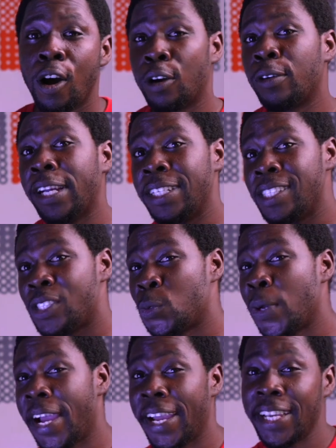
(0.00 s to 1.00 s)
All right, this is
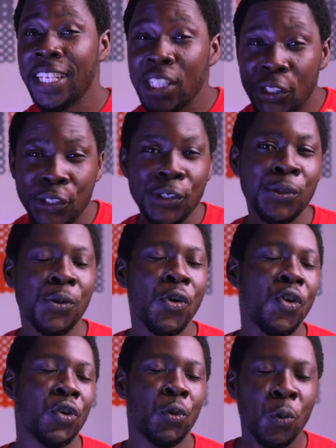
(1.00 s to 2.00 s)
where I hint you
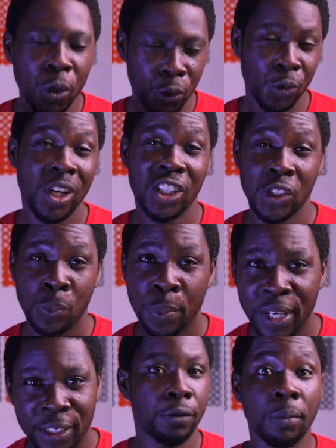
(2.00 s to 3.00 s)
on what to
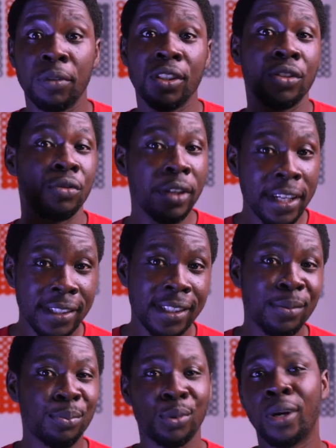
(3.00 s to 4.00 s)
expect from this
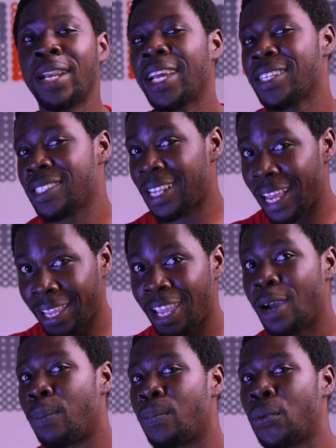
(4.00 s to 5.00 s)
raising broilers
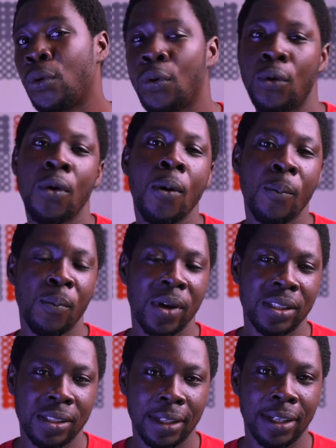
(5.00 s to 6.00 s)
like a pro
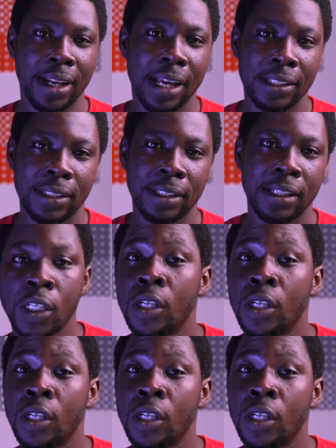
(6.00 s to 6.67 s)
masterclass.